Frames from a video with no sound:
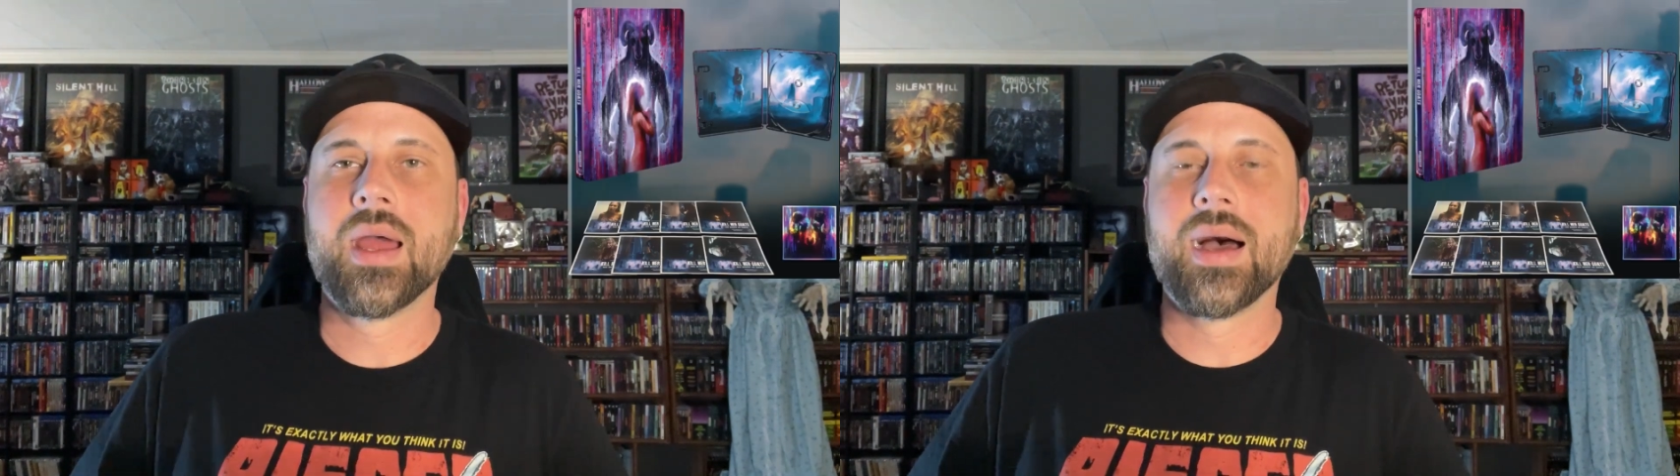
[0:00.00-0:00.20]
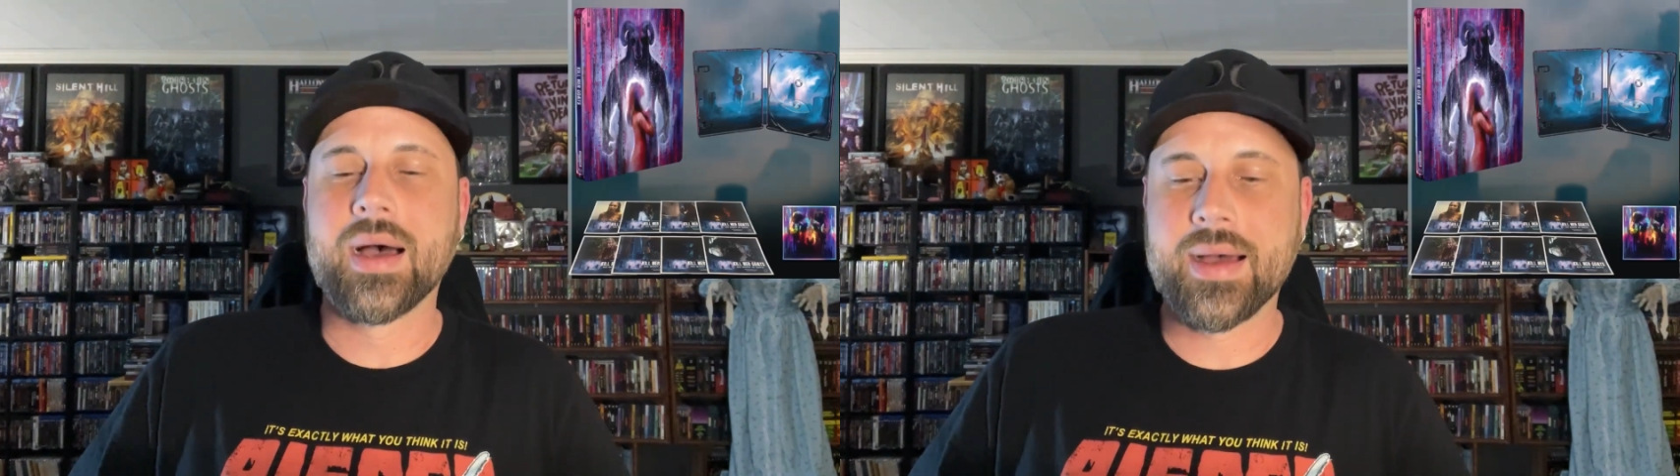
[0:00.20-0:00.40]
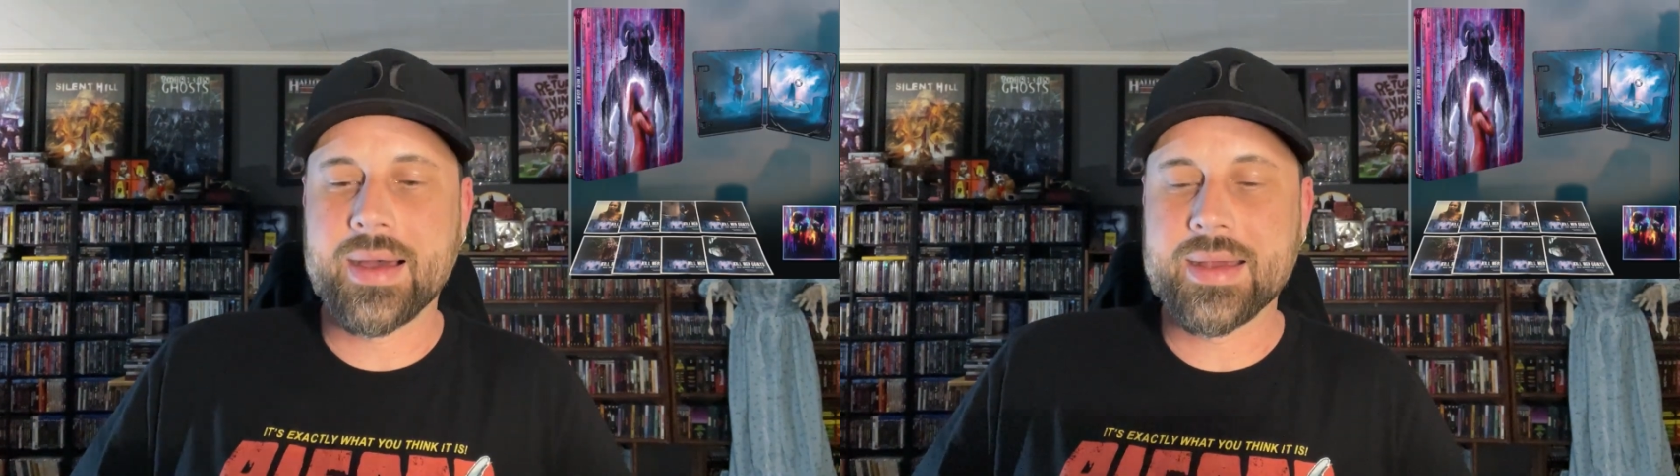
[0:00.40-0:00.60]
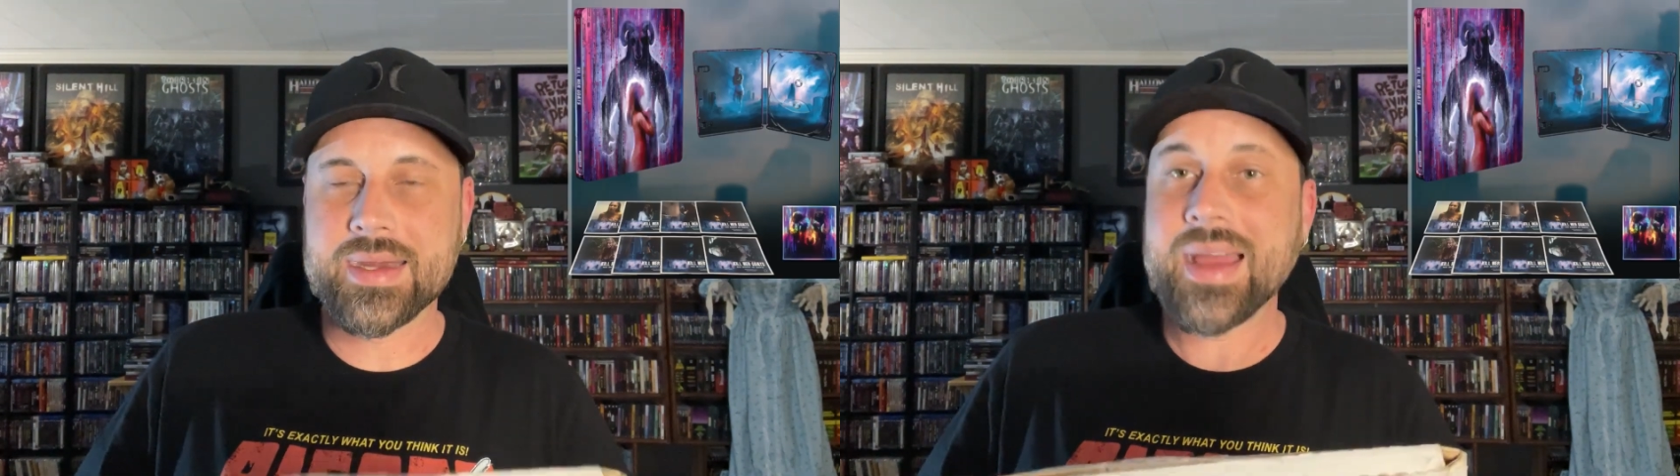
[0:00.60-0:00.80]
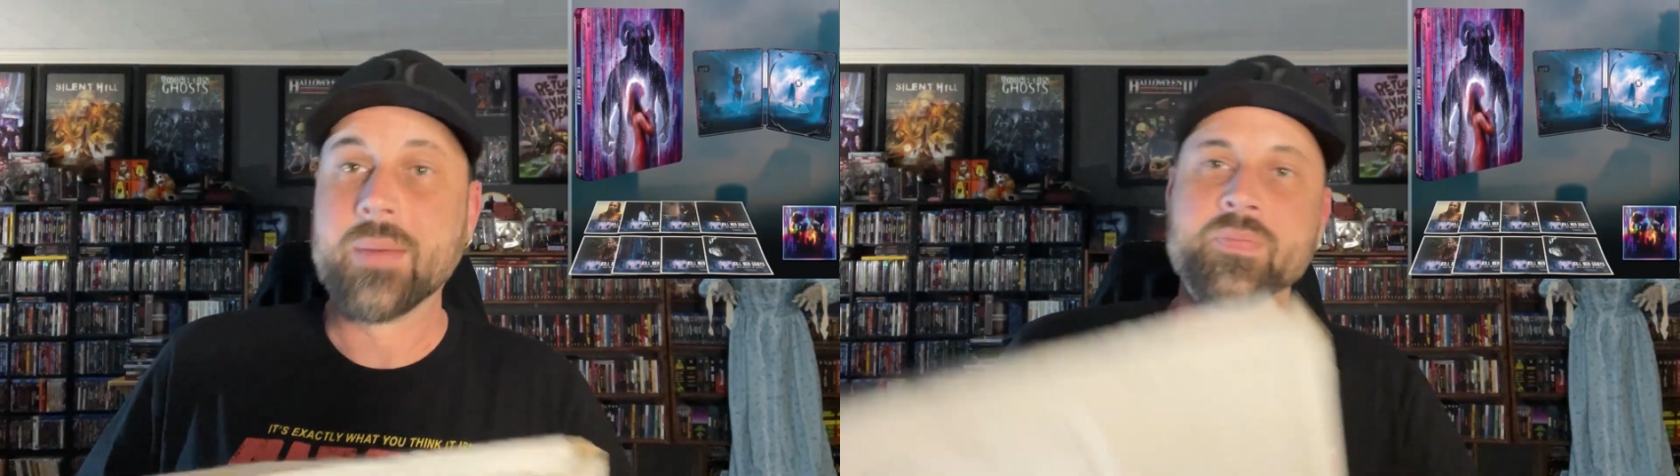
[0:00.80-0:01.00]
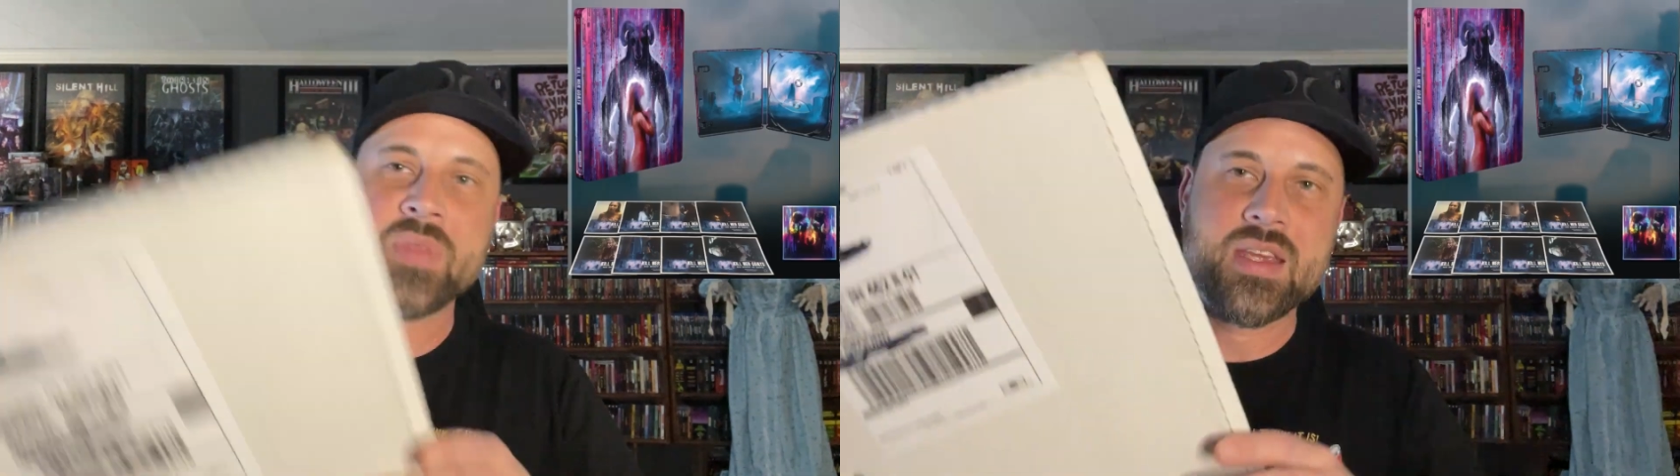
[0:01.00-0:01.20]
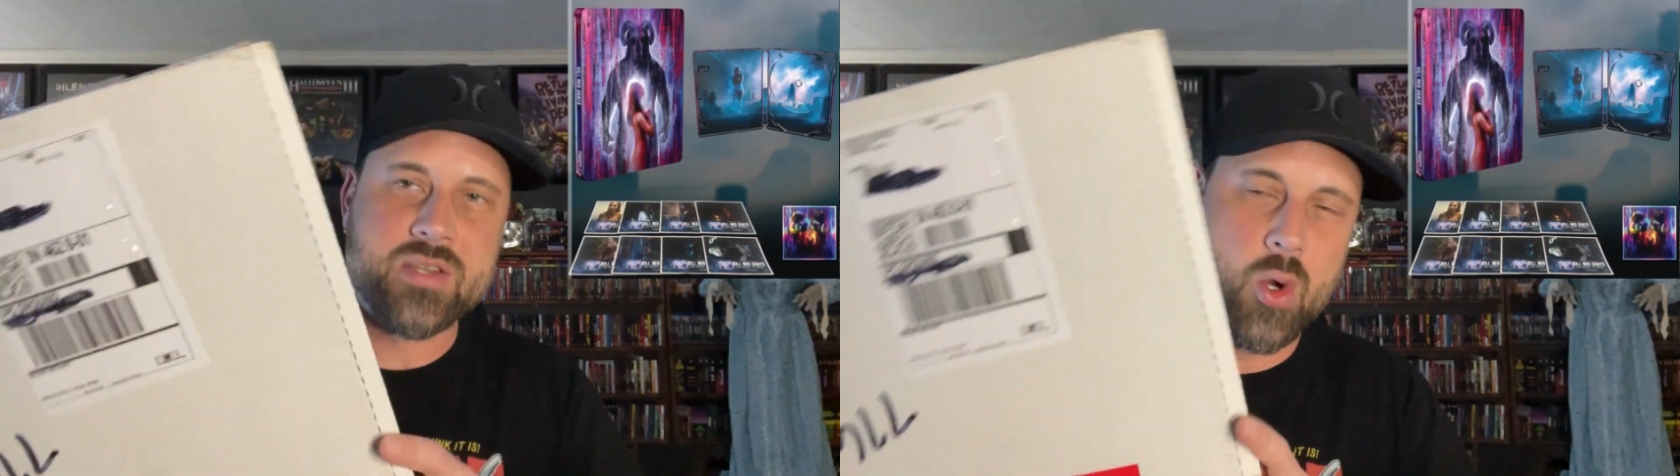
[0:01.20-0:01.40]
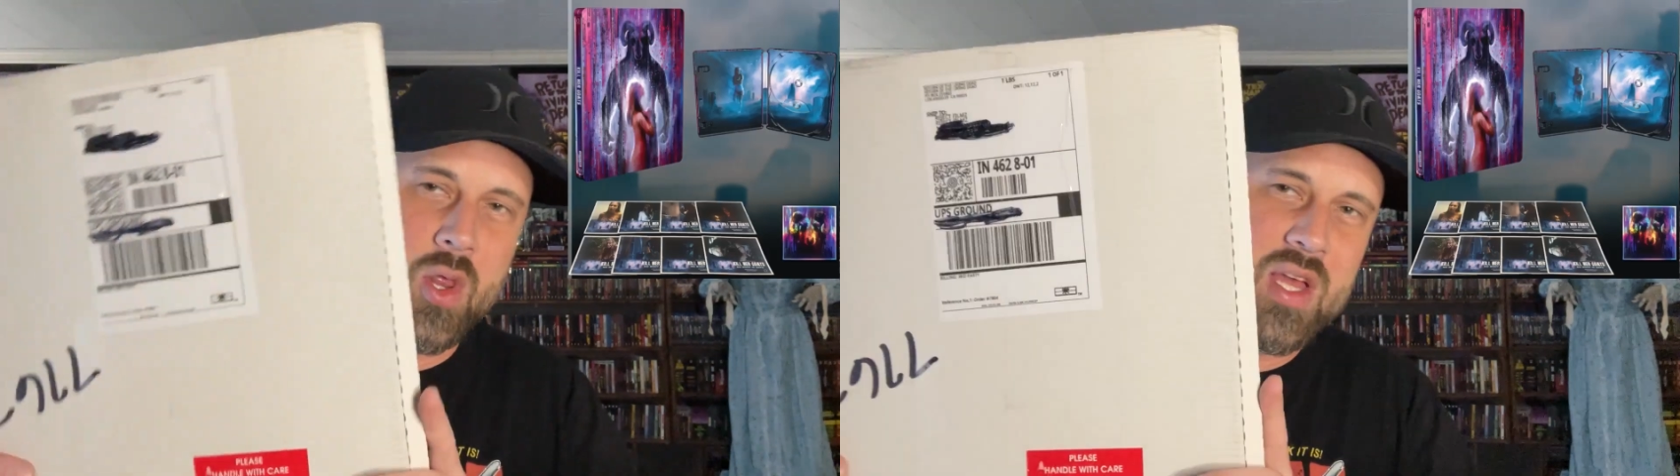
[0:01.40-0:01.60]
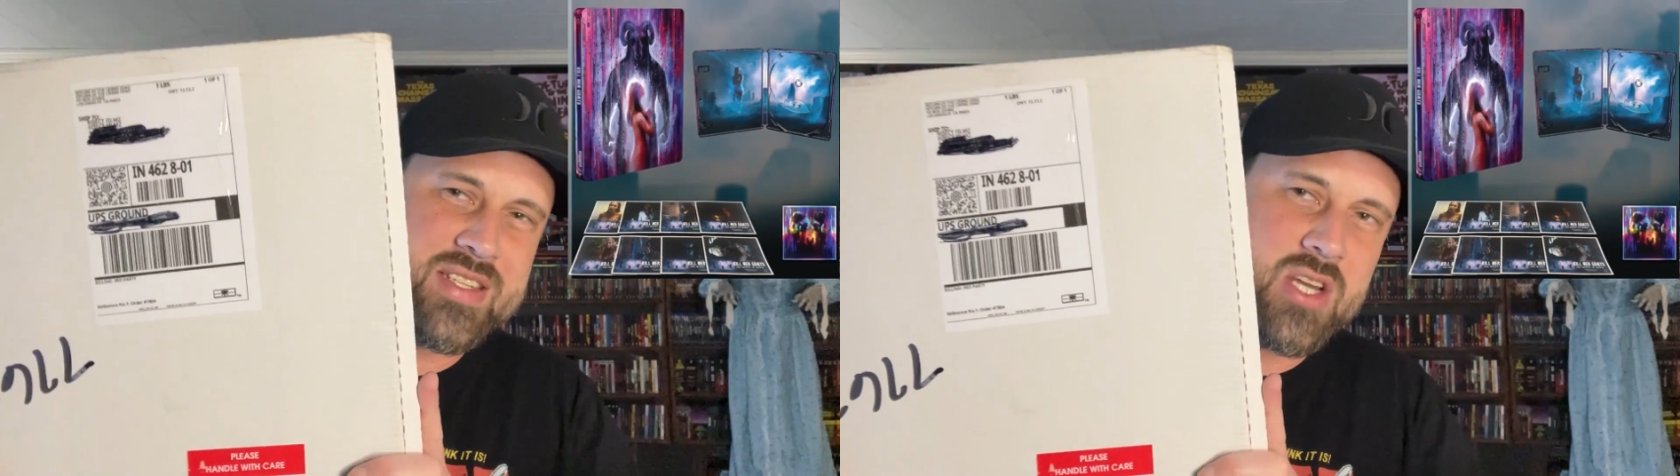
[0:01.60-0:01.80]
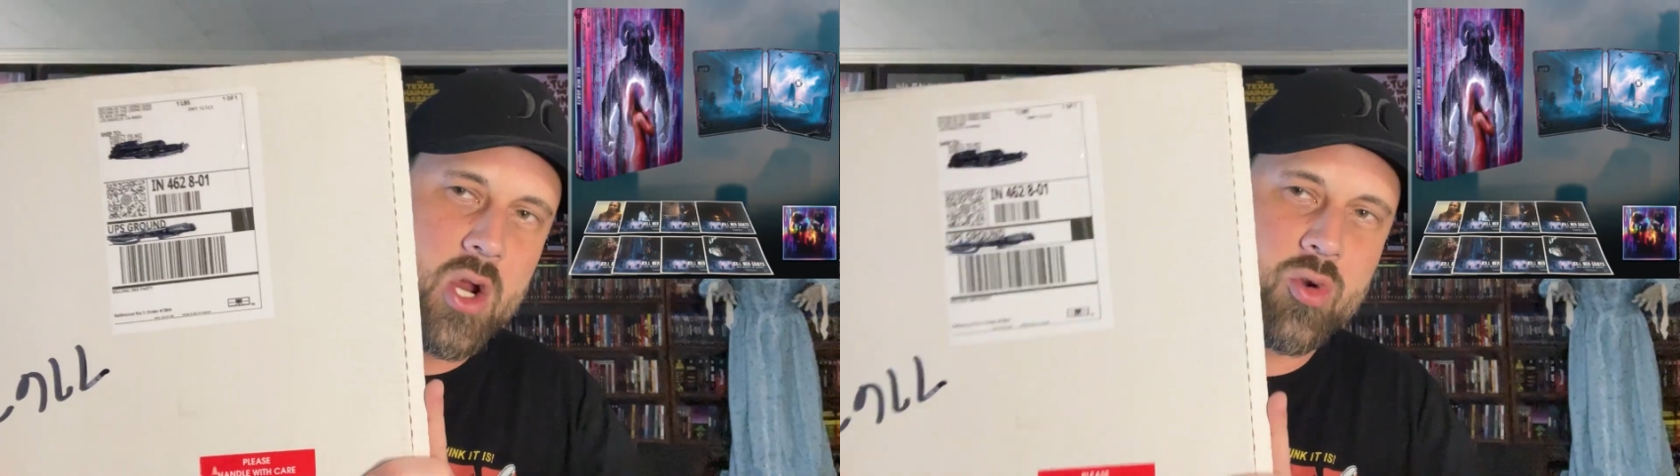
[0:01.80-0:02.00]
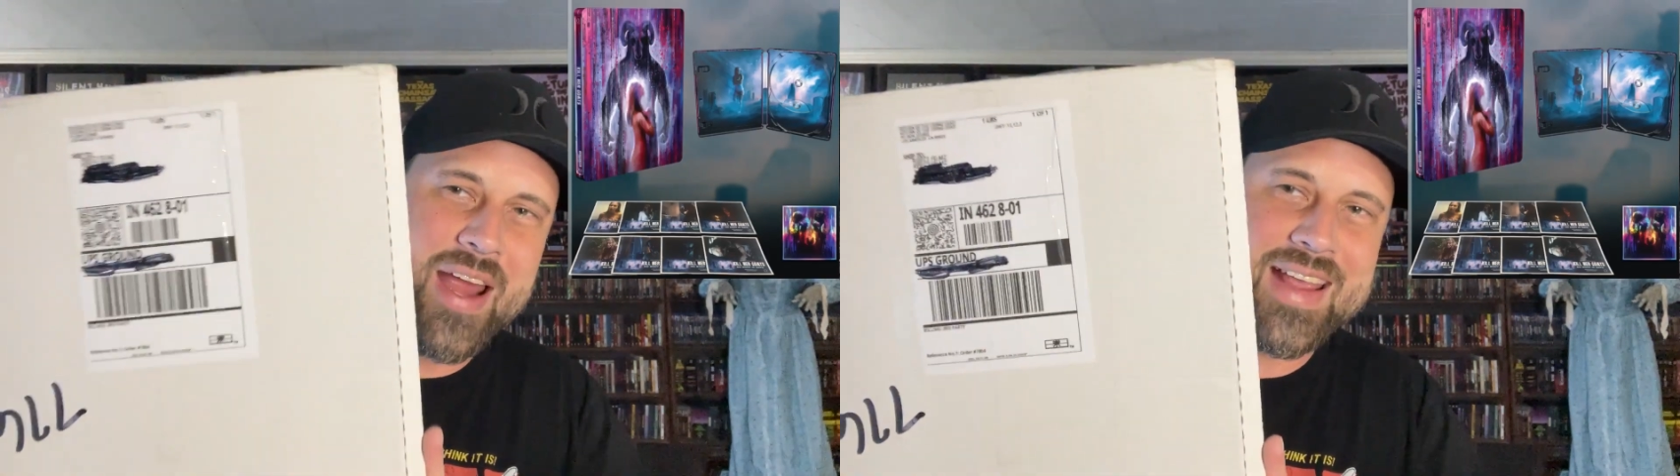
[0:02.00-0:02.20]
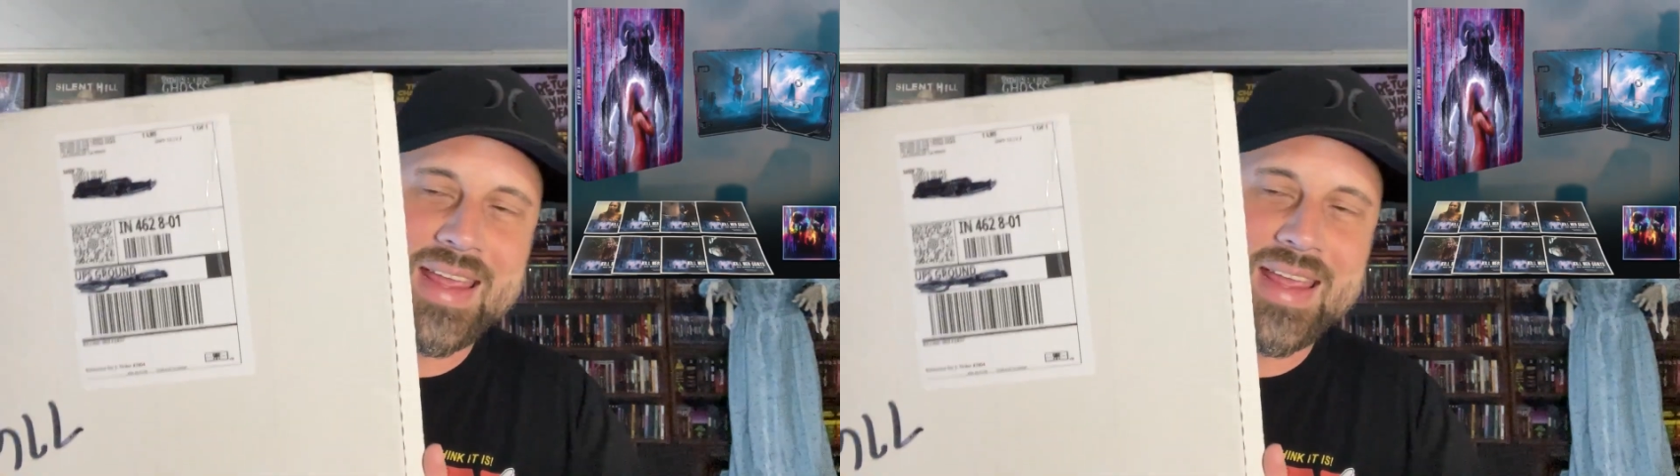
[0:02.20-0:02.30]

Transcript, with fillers: Uh, yeah, so let's crack